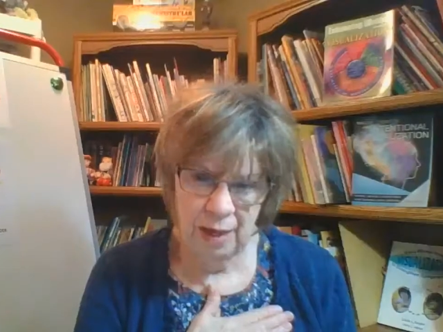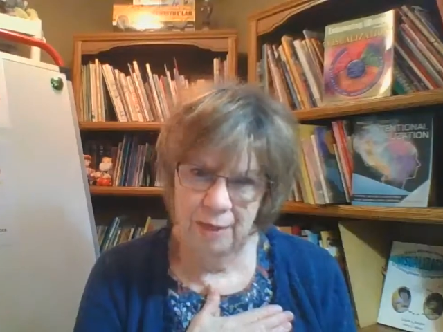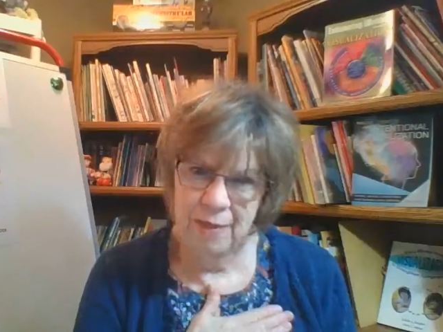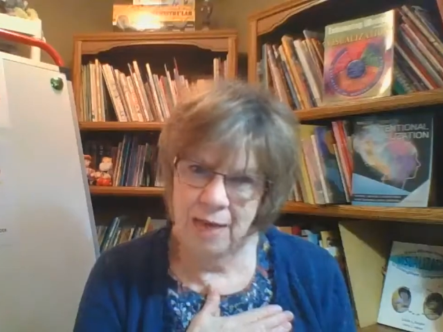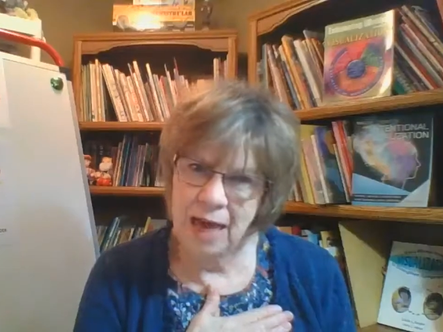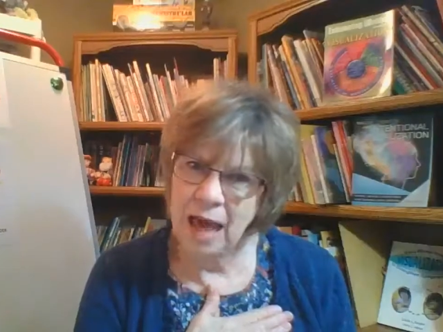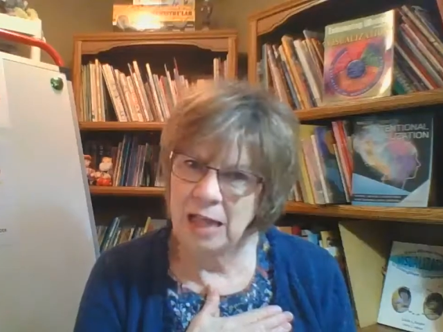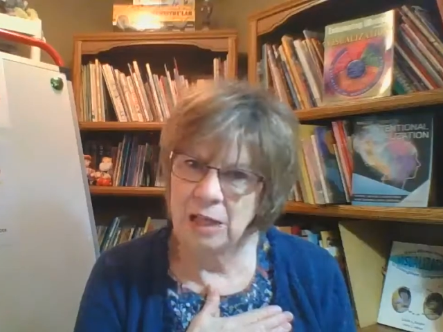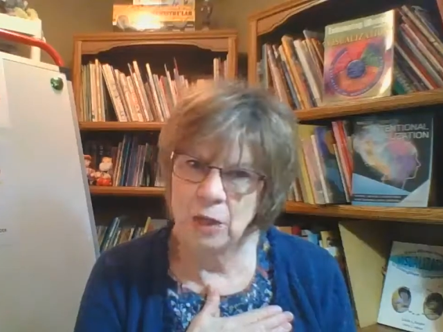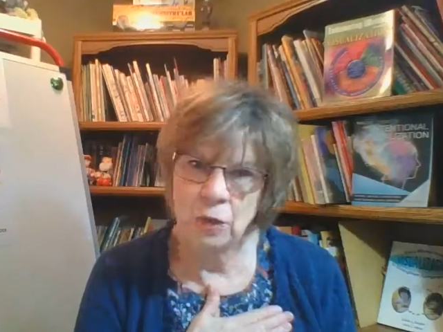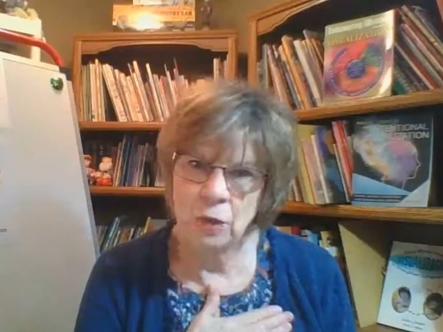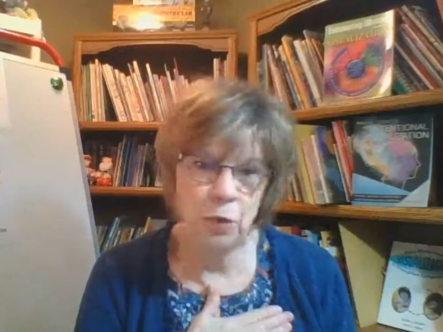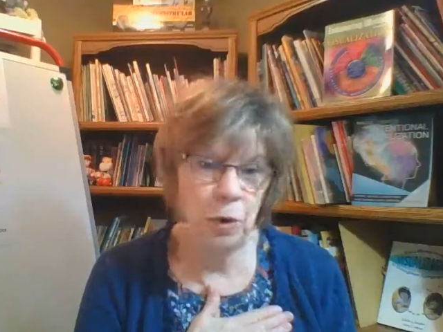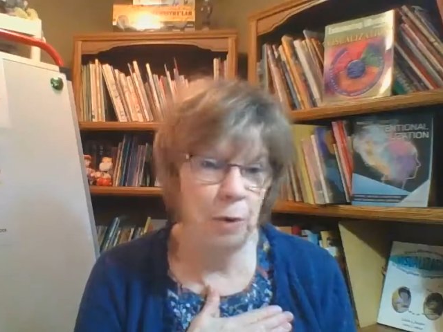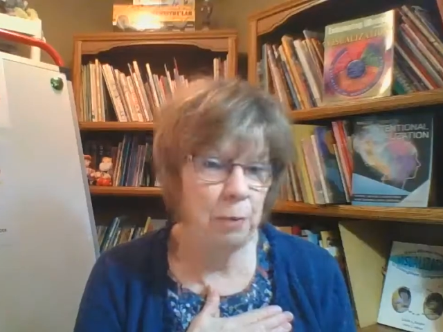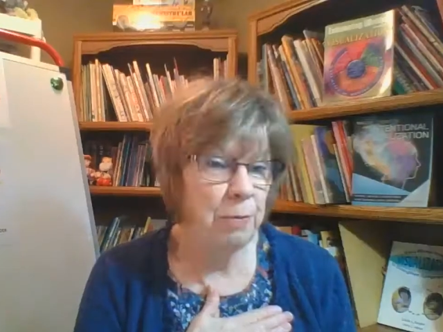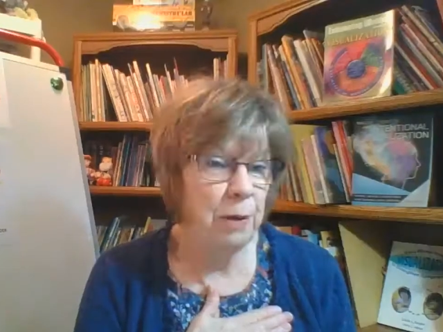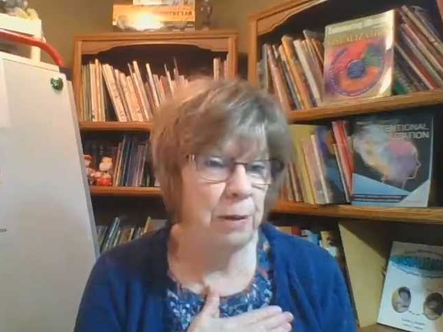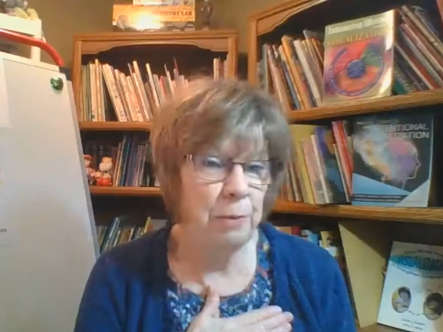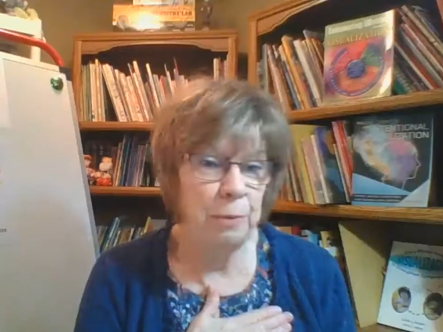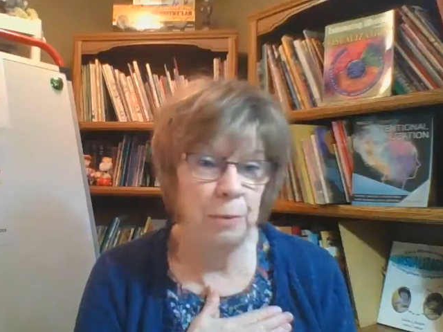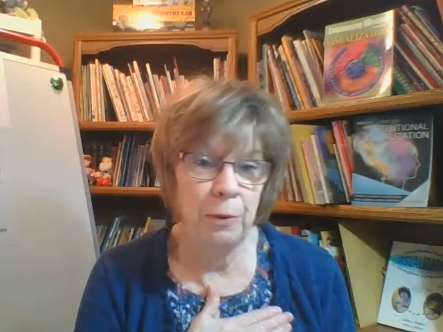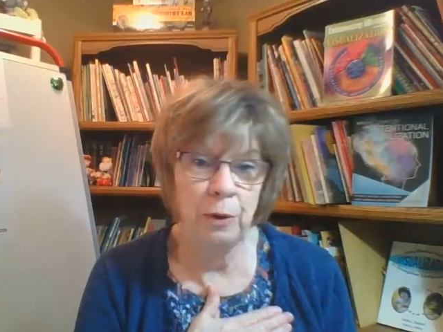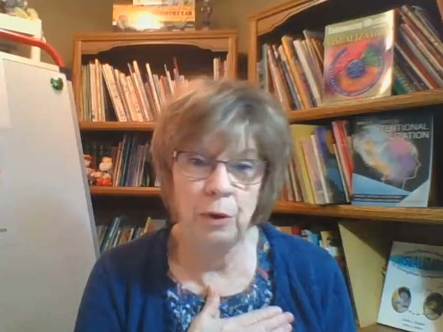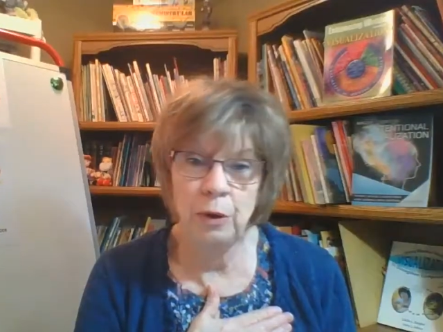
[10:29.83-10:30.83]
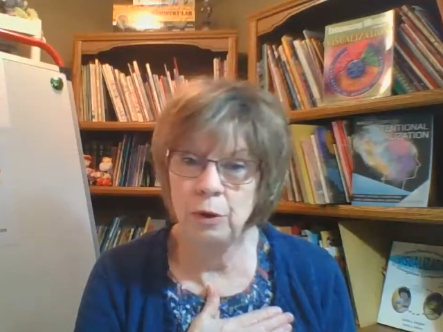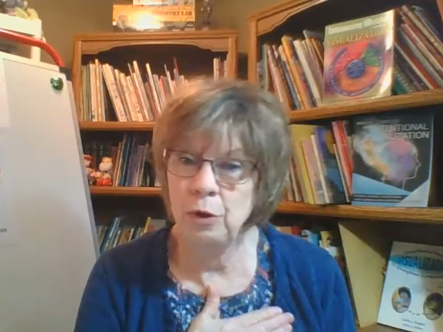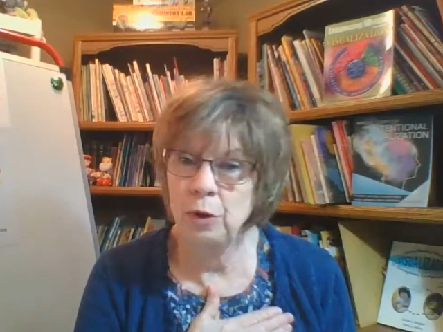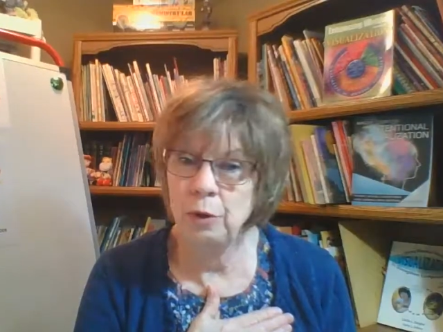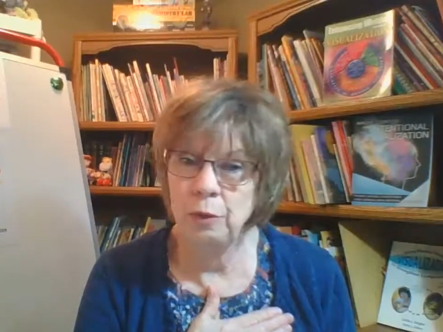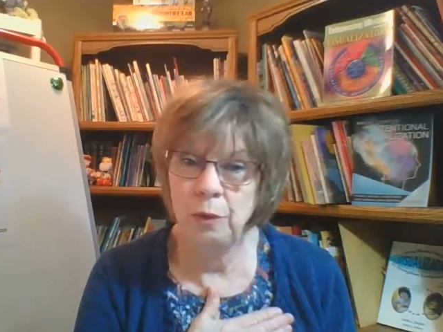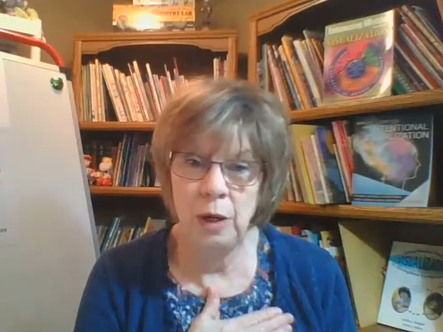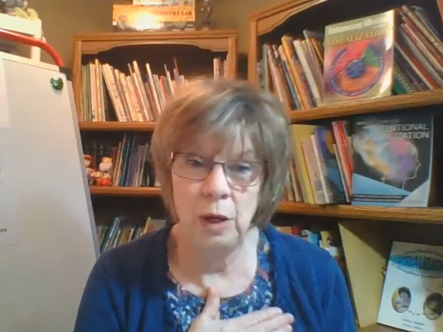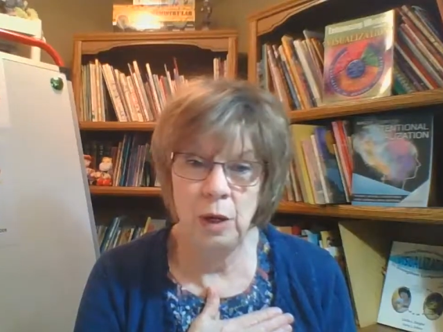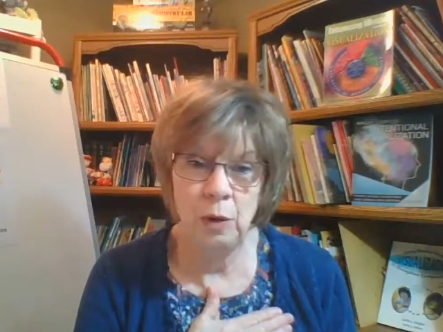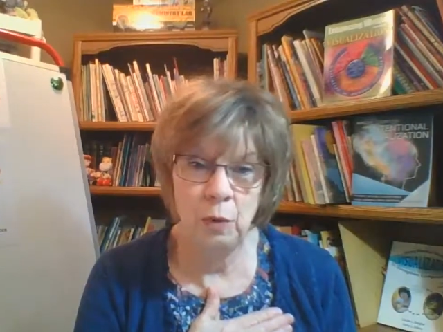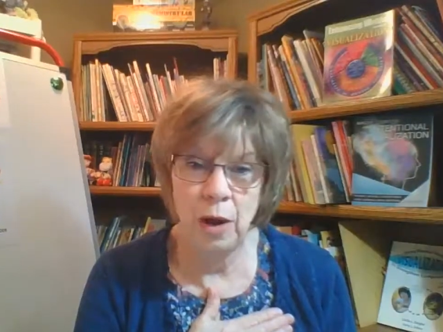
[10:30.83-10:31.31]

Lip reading: That's what people are doing